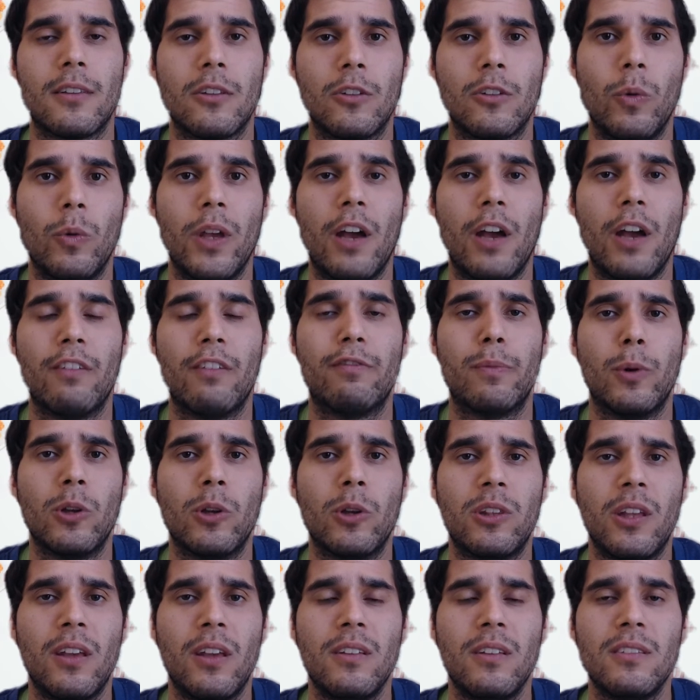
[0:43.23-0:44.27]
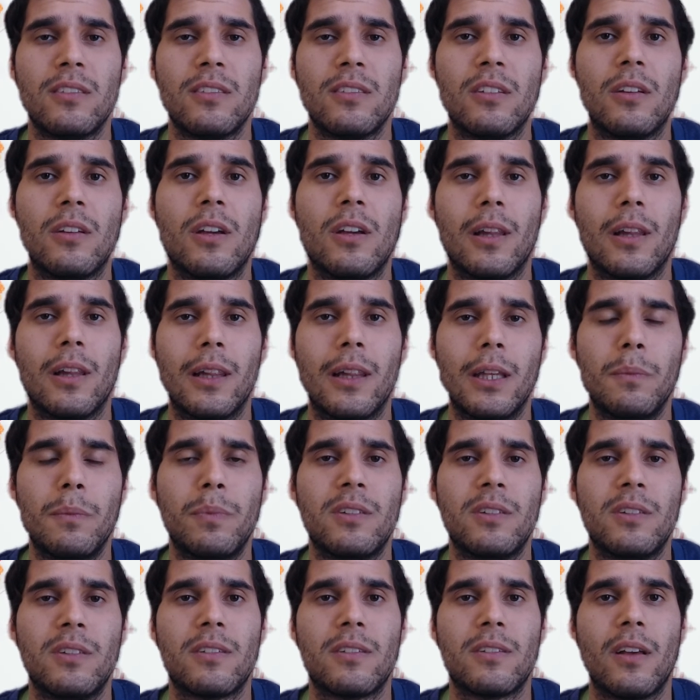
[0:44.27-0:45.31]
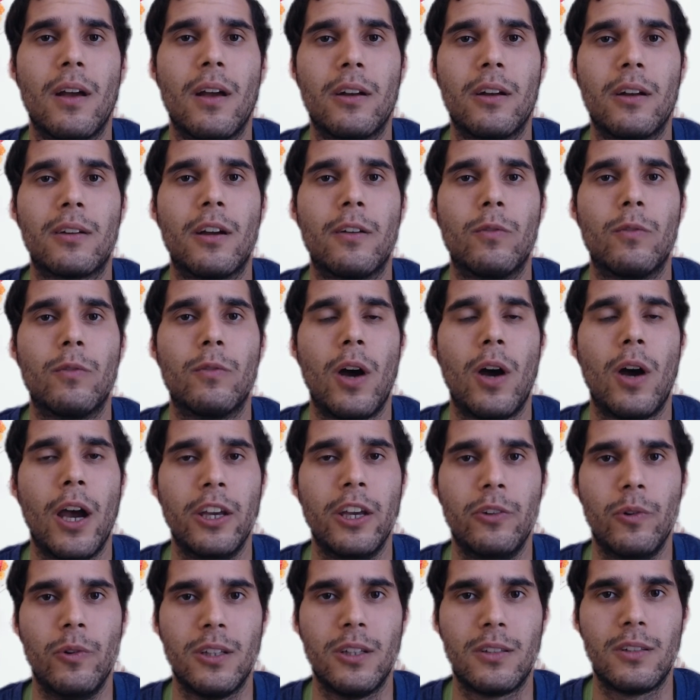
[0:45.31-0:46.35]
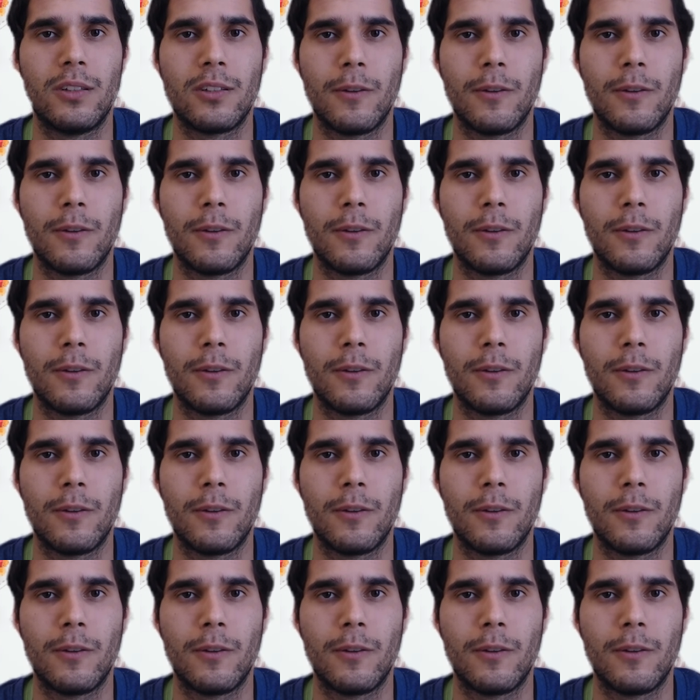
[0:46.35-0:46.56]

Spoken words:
So we have proteins, lipids, and carbohydrates.